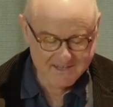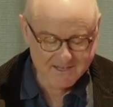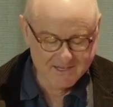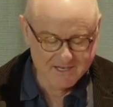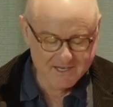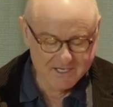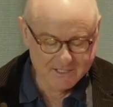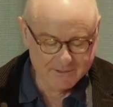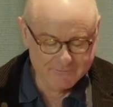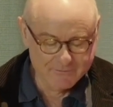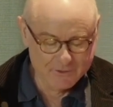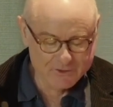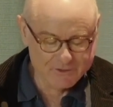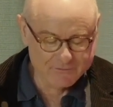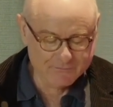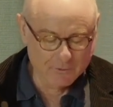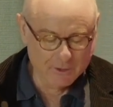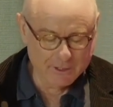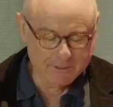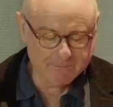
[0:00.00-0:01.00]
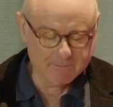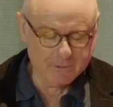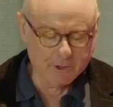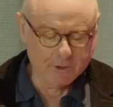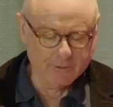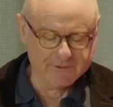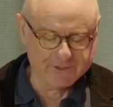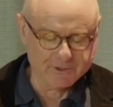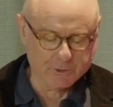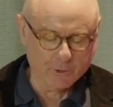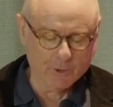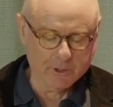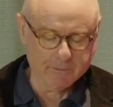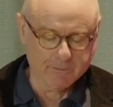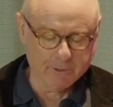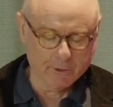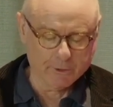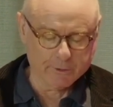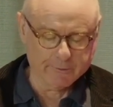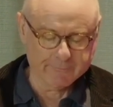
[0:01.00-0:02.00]
In the first volume of his
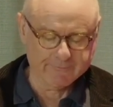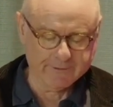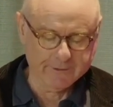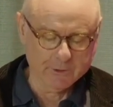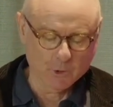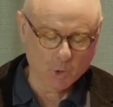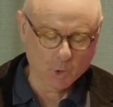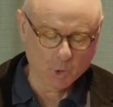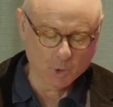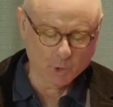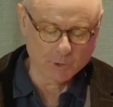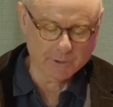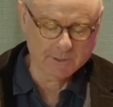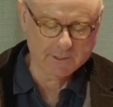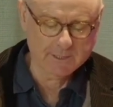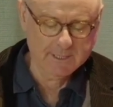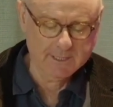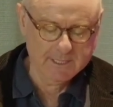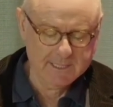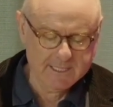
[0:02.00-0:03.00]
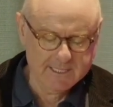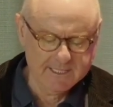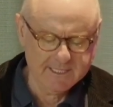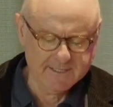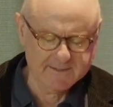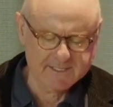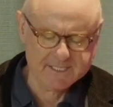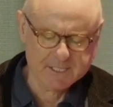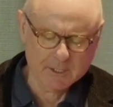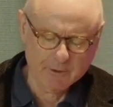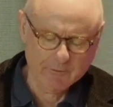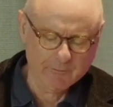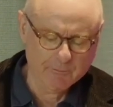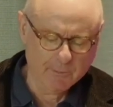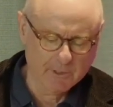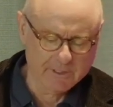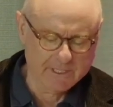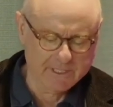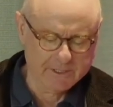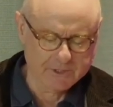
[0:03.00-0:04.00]
autobiography, Horne, in the
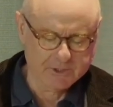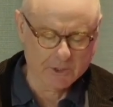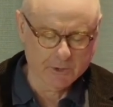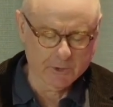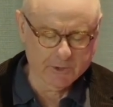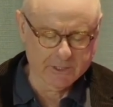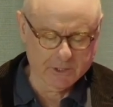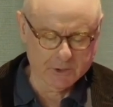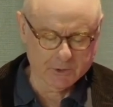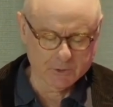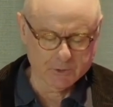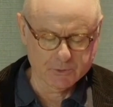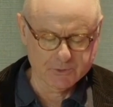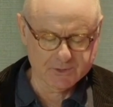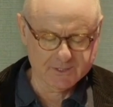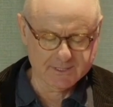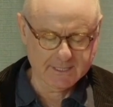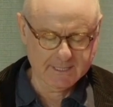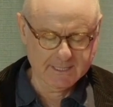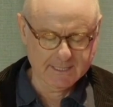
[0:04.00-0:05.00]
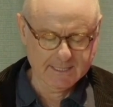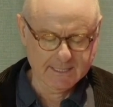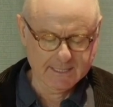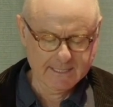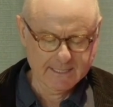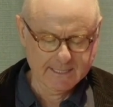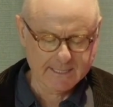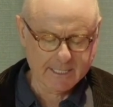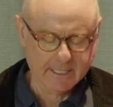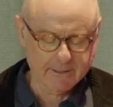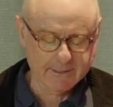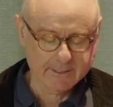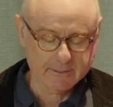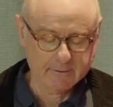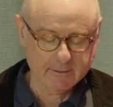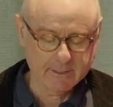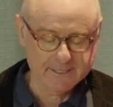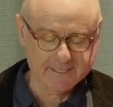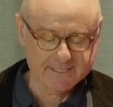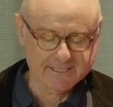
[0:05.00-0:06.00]
self-mocking tone he used,
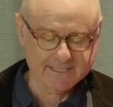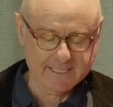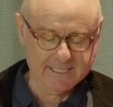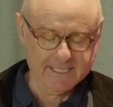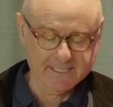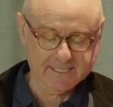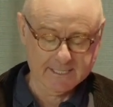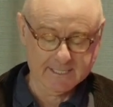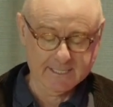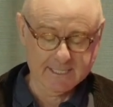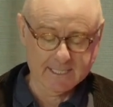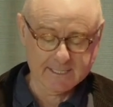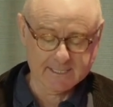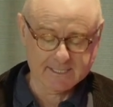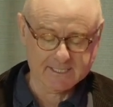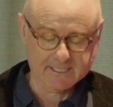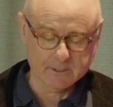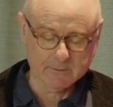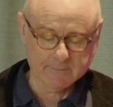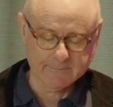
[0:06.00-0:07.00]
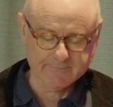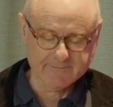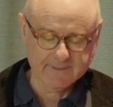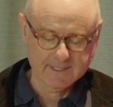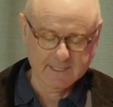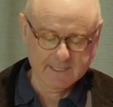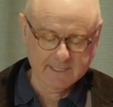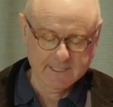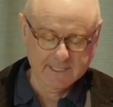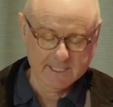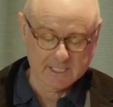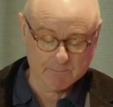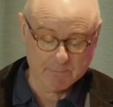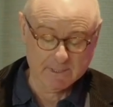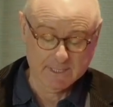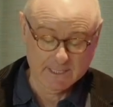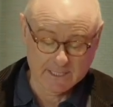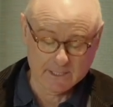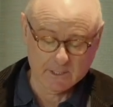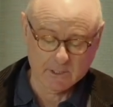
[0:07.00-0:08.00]
characterised his younger self as
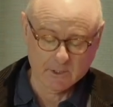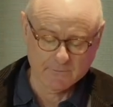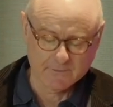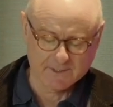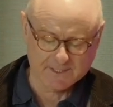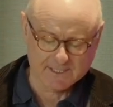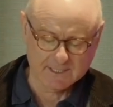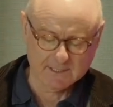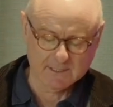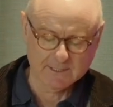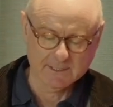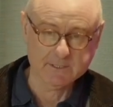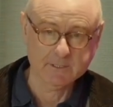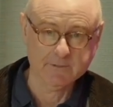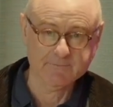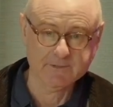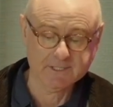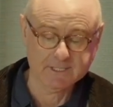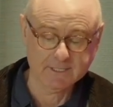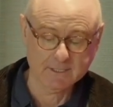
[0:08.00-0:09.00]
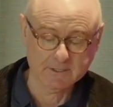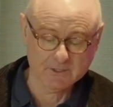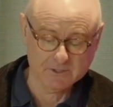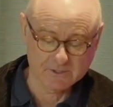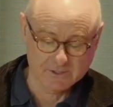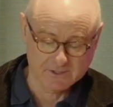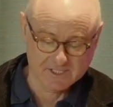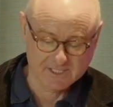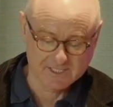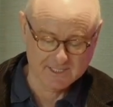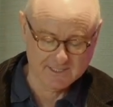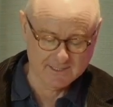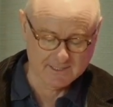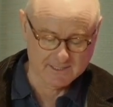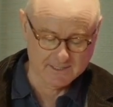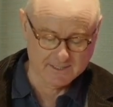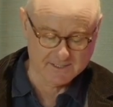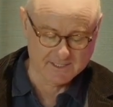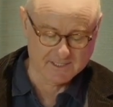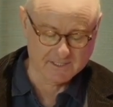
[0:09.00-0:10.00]
being on the side of intelligence
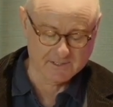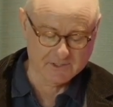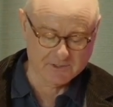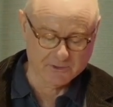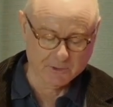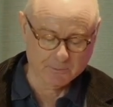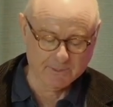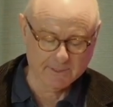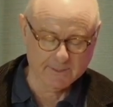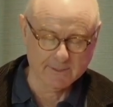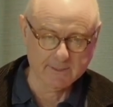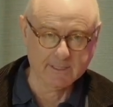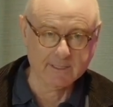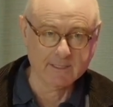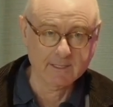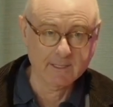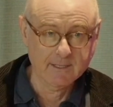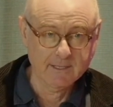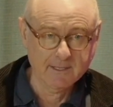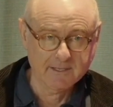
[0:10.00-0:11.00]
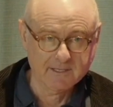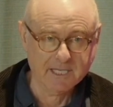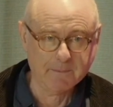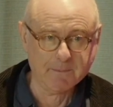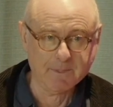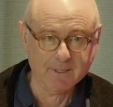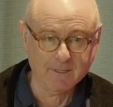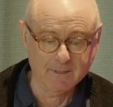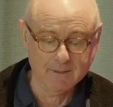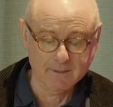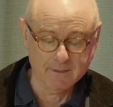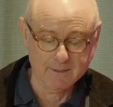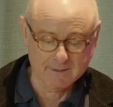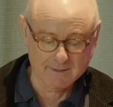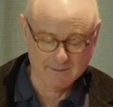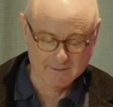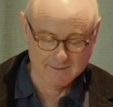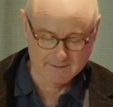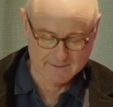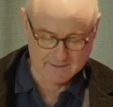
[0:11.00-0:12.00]
against stupidity, capital I,
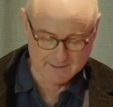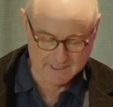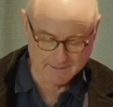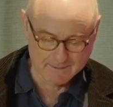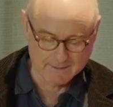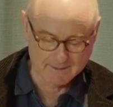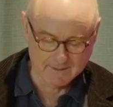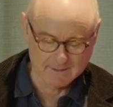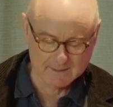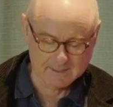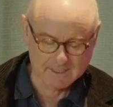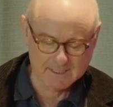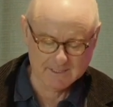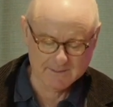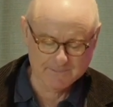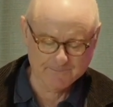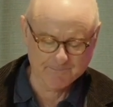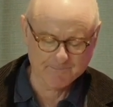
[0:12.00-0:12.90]
capital S.